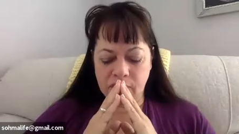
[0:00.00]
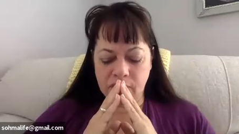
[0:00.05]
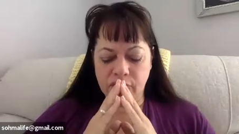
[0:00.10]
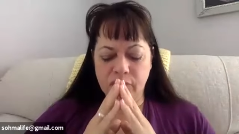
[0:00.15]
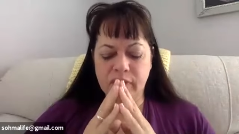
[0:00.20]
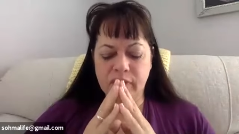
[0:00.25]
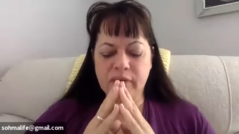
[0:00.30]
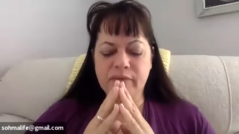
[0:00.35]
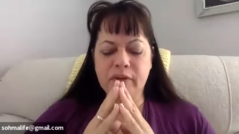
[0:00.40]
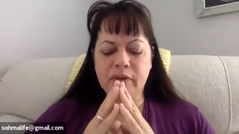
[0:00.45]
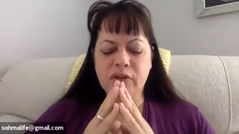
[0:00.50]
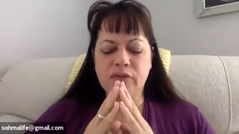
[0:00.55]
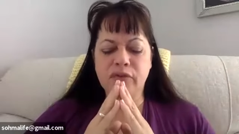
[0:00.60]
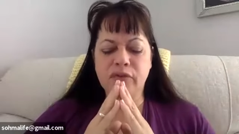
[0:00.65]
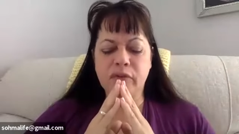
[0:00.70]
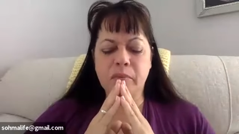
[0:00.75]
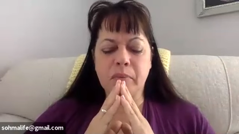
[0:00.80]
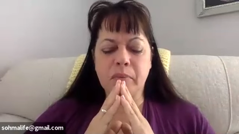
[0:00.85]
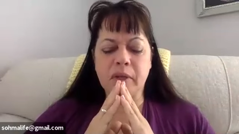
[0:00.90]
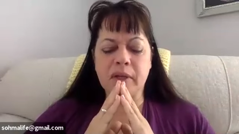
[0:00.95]
Forgiveness
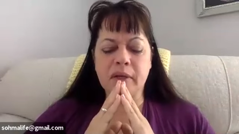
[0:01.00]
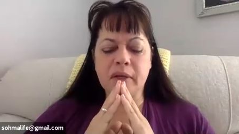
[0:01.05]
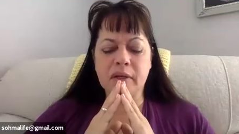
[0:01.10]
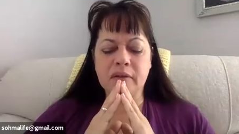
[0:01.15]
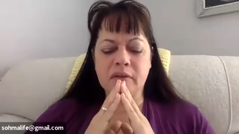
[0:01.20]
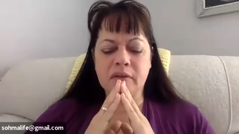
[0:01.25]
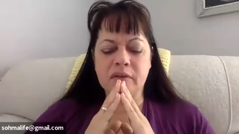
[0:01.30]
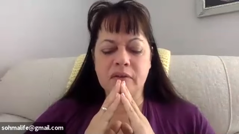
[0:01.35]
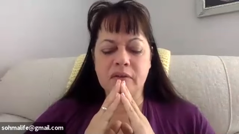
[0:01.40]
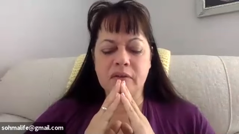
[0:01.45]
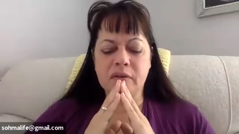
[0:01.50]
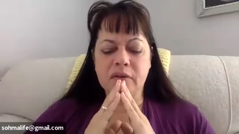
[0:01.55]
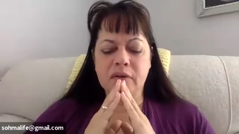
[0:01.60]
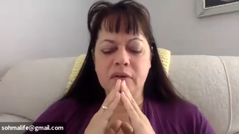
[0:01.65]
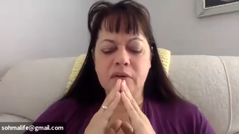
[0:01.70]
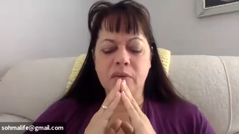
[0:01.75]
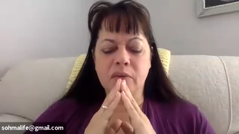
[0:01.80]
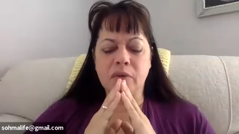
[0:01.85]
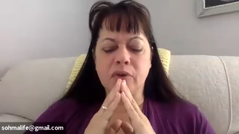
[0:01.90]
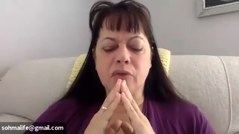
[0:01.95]
for the places
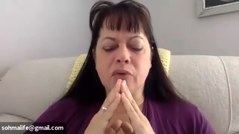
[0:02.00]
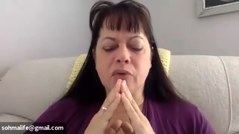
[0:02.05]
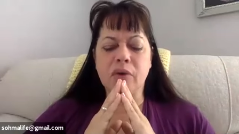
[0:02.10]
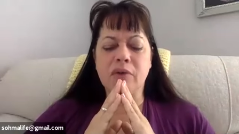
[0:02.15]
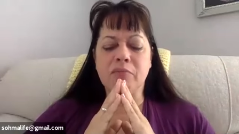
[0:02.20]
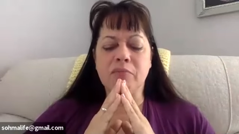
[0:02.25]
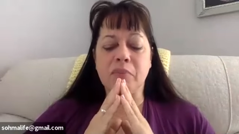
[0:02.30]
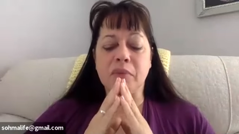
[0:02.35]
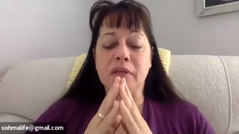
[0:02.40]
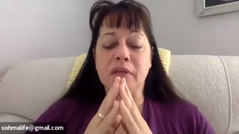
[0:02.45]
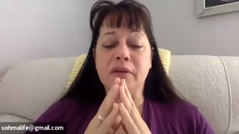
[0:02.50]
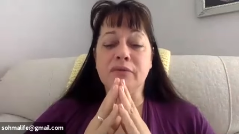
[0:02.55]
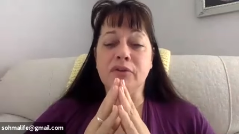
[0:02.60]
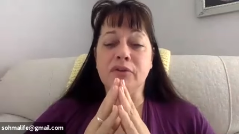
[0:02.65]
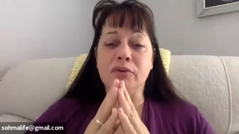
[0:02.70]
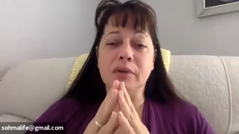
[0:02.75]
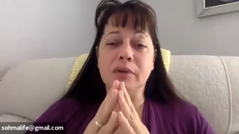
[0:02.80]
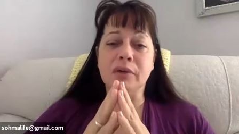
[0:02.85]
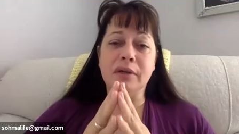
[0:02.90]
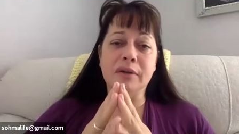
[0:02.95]
where you have believed
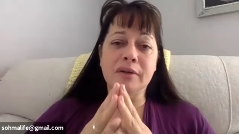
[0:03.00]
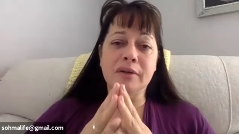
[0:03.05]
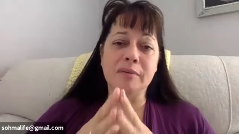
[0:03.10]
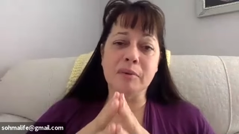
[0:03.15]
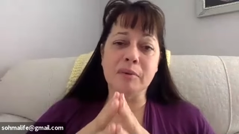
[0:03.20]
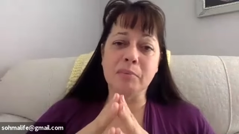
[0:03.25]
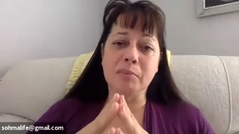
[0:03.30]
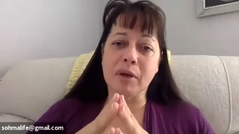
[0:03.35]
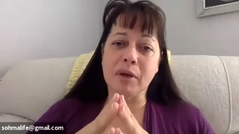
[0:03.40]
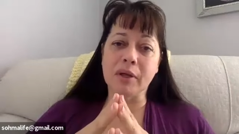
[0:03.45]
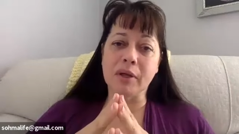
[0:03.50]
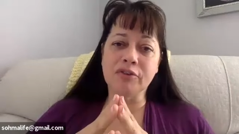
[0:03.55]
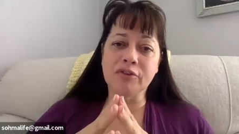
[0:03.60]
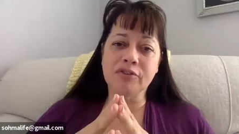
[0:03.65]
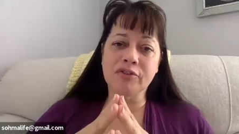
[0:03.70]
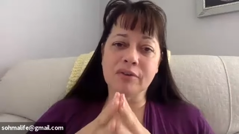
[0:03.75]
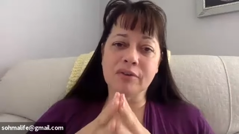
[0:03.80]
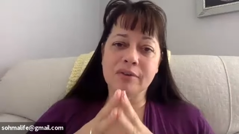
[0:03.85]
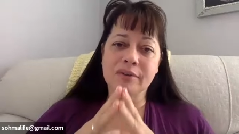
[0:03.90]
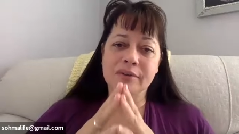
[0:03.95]
you needed to be
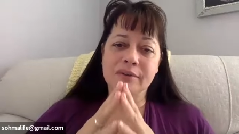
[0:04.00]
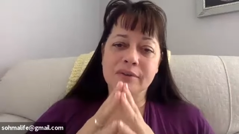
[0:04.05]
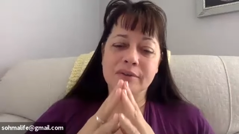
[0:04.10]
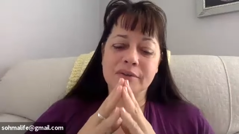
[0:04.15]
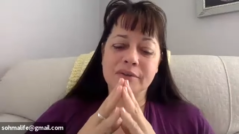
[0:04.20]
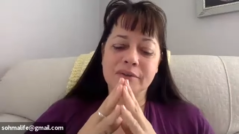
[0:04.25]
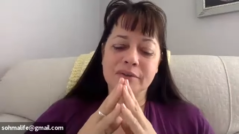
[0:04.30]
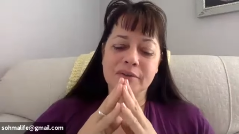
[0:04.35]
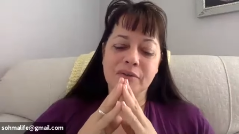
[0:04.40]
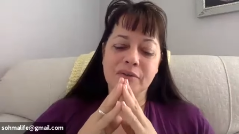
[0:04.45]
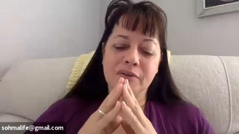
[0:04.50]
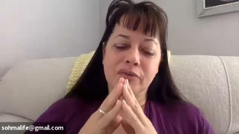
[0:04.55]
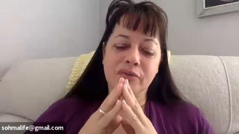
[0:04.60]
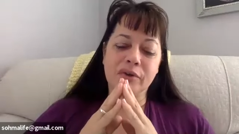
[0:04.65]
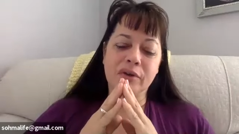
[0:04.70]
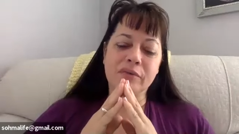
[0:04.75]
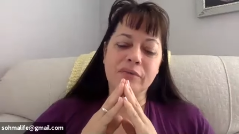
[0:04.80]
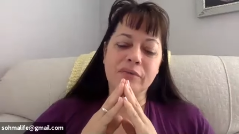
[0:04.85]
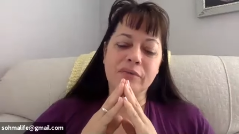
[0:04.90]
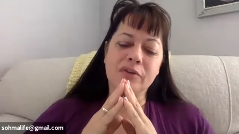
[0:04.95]
punished.
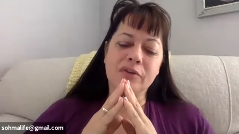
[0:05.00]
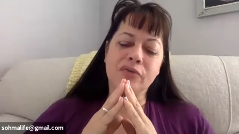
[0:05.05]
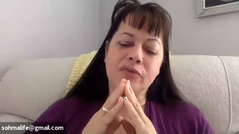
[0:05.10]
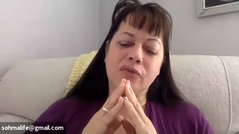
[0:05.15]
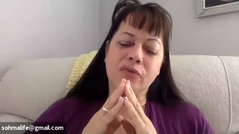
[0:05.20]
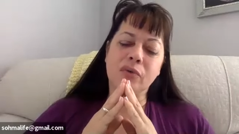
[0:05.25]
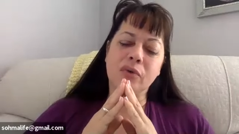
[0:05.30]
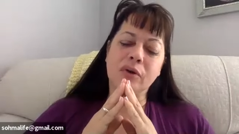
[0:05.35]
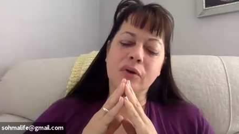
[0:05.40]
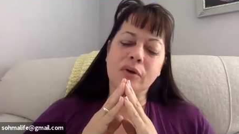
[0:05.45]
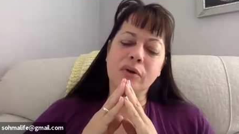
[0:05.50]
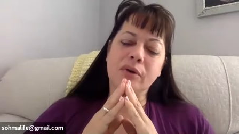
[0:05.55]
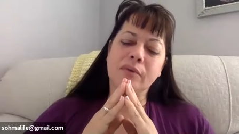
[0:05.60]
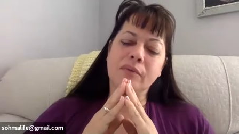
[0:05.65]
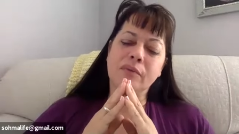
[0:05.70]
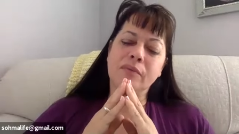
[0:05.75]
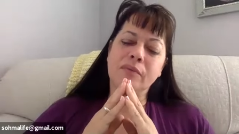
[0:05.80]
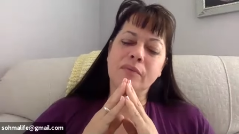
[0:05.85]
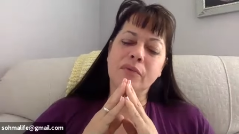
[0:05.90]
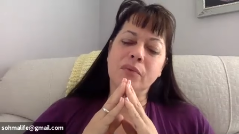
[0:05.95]
Forgiveness for
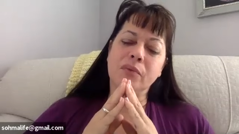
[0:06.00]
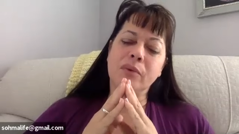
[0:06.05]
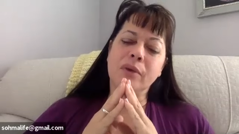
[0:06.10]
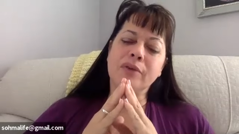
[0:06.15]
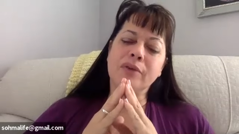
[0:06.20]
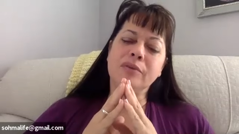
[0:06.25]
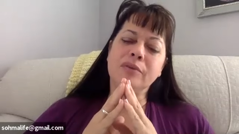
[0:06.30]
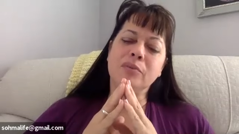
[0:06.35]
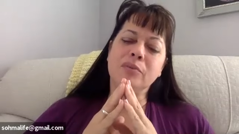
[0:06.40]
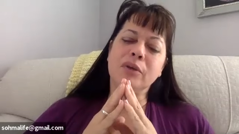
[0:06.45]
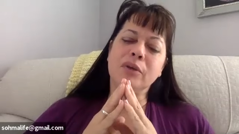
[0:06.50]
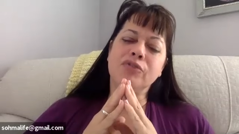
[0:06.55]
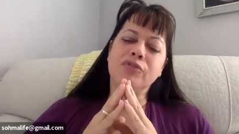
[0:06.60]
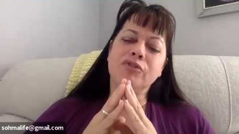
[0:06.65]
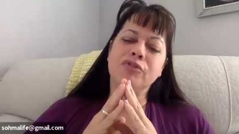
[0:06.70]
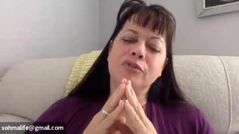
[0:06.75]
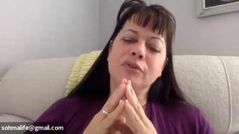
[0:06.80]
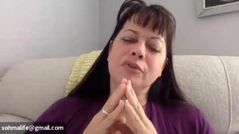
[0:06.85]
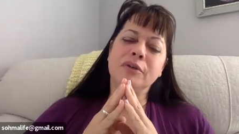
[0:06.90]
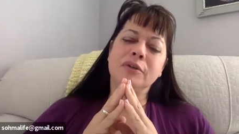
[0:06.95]
the ways in
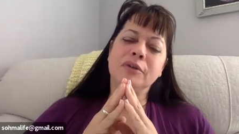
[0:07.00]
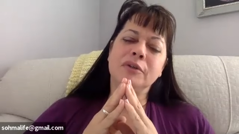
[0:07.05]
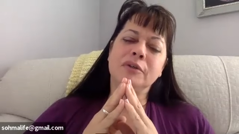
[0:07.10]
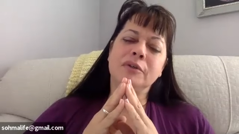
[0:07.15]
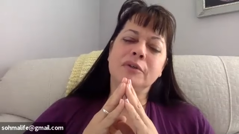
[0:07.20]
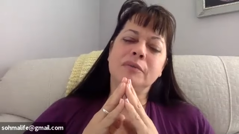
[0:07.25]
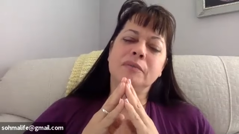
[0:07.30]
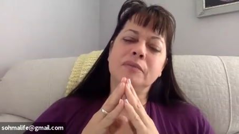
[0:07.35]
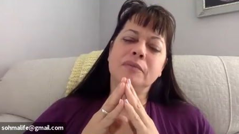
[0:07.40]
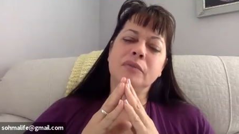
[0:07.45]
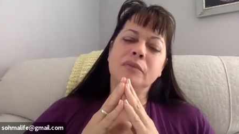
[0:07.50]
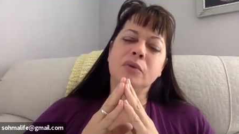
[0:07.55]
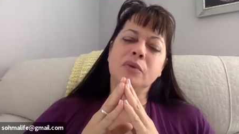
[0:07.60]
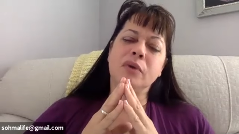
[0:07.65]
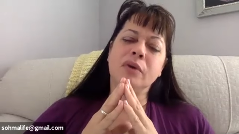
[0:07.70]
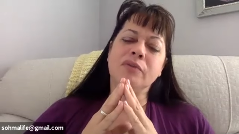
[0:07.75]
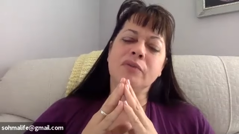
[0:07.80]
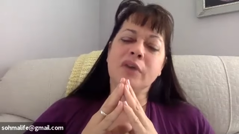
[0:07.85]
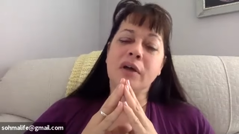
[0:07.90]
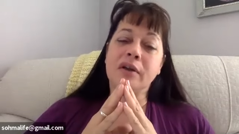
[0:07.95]
which you
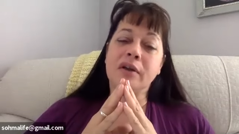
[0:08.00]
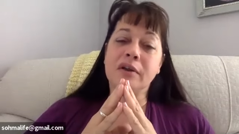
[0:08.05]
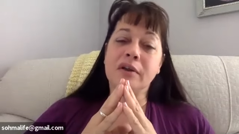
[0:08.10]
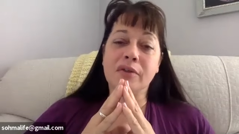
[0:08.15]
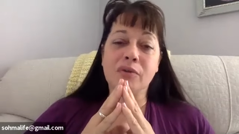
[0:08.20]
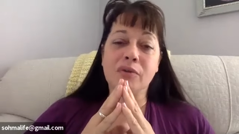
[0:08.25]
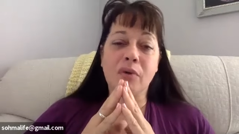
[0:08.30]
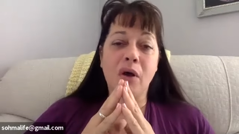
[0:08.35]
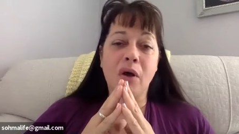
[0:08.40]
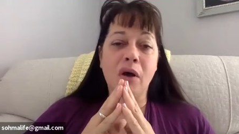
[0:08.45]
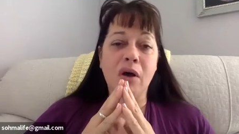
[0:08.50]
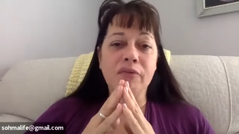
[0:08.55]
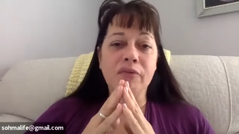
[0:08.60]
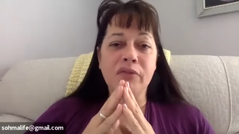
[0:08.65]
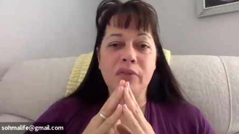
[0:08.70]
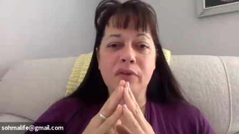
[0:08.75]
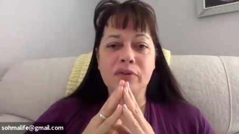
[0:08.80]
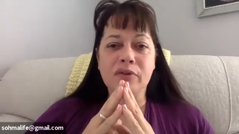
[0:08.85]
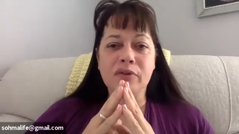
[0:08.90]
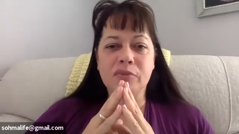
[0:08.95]
have cut another off
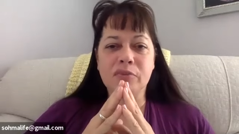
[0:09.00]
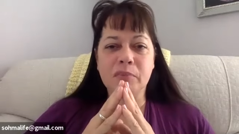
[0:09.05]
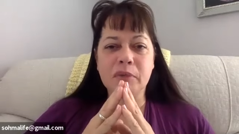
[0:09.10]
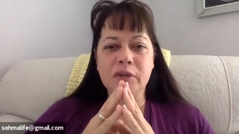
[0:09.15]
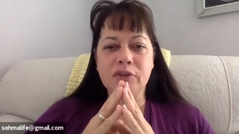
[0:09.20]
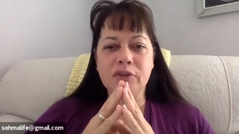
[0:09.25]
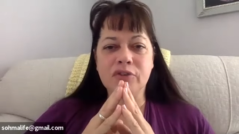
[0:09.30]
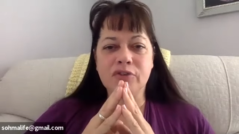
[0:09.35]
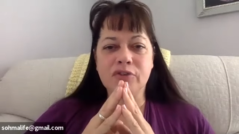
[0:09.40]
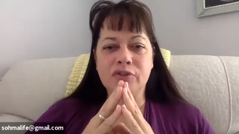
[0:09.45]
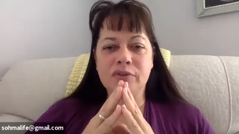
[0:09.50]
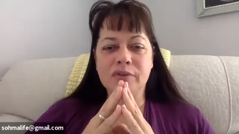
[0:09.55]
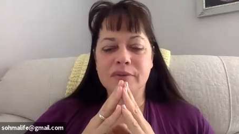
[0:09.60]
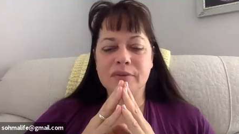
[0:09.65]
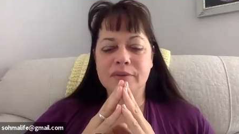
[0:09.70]
in their speech.